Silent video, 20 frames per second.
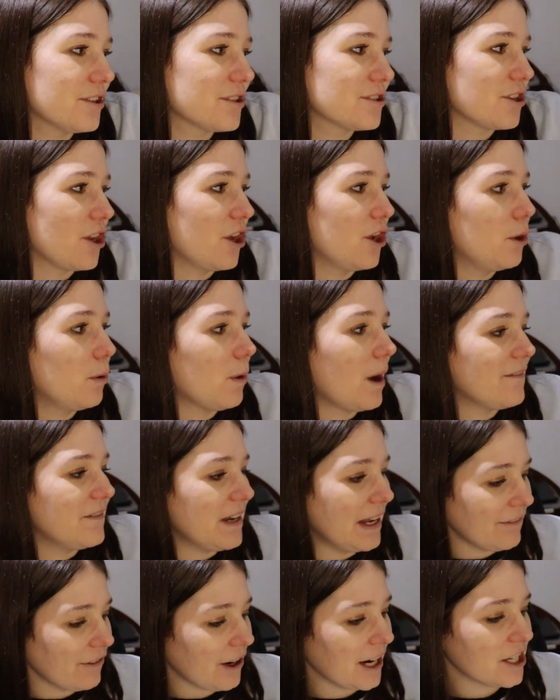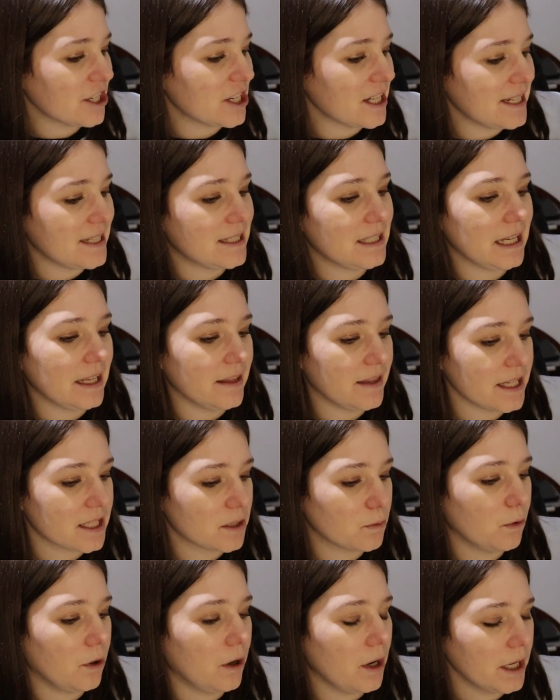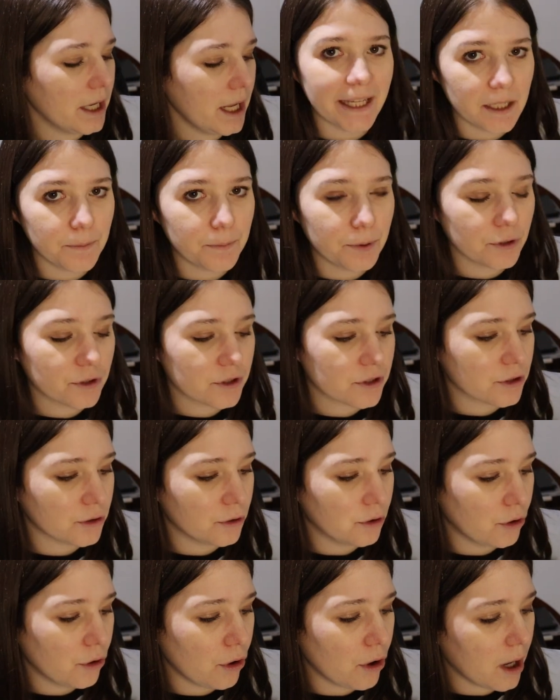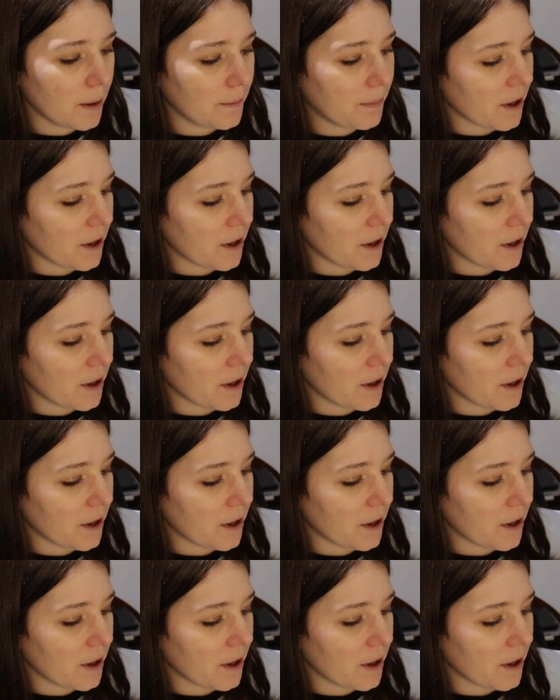so I've never actually seen this one in a bookstore,